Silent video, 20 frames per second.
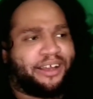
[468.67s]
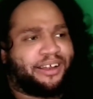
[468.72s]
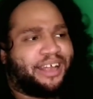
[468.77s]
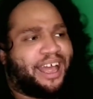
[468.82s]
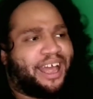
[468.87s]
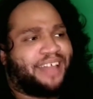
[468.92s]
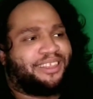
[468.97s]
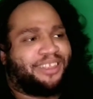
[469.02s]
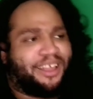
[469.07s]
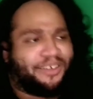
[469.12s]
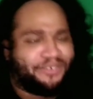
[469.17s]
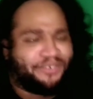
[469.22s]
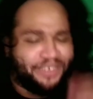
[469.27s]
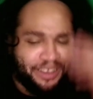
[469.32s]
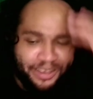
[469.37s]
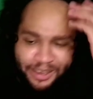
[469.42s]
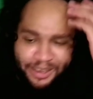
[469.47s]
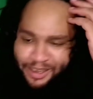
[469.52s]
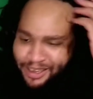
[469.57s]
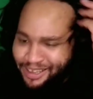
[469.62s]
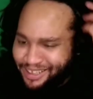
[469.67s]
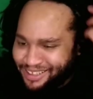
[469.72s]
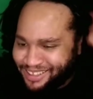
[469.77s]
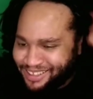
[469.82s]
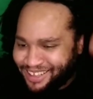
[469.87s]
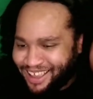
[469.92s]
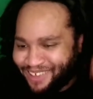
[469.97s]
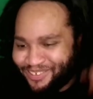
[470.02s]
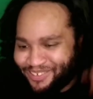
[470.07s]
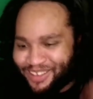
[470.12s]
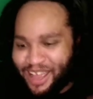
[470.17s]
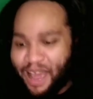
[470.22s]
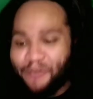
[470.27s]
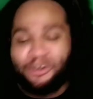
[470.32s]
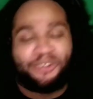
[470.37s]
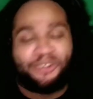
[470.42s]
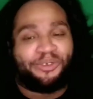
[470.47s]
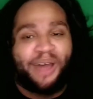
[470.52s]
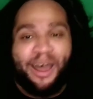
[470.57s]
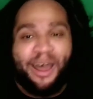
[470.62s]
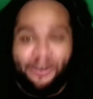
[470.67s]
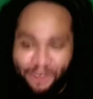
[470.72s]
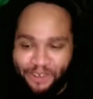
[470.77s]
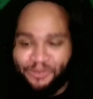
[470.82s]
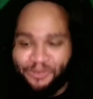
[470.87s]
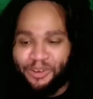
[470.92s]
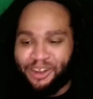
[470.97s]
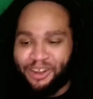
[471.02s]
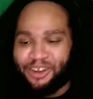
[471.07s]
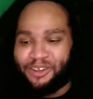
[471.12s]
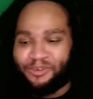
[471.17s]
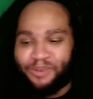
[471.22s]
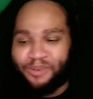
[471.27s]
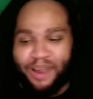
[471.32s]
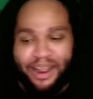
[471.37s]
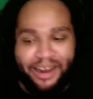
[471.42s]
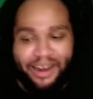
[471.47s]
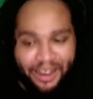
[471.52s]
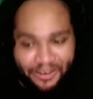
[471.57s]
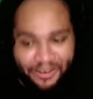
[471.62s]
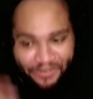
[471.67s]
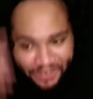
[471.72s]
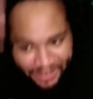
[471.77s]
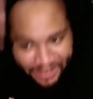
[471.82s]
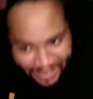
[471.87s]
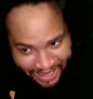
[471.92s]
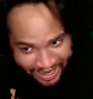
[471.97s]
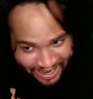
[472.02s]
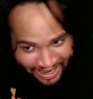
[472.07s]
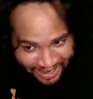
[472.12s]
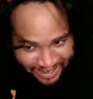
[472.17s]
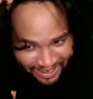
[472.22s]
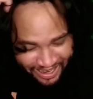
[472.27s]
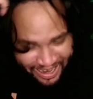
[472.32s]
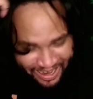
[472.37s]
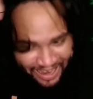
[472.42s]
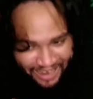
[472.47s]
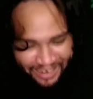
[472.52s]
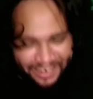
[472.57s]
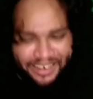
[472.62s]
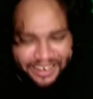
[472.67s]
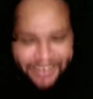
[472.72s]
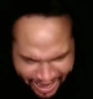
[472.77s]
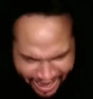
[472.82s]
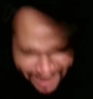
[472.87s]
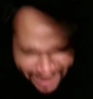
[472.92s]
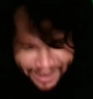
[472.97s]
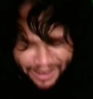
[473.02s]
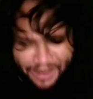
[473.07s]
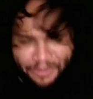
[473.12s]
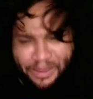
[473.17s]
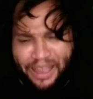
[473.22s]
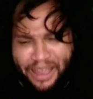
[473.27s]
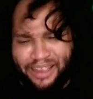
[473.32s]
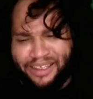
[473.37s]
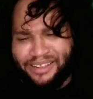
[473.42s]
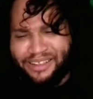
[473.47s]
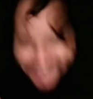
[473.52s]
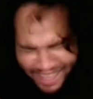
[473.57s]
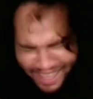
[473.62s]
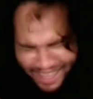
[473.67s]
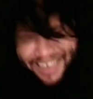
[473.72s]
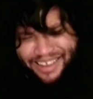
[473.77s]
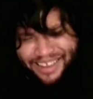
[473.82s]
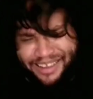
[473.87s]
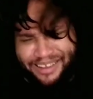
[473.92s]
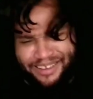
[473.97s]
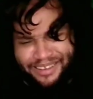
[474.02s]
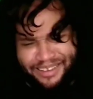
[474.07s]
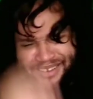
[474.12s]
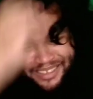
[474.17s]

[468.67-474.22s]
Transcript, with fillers: I loved it, loved it. I was I was wearing the right hair for that. Yes, thank you, Michael. Thank you.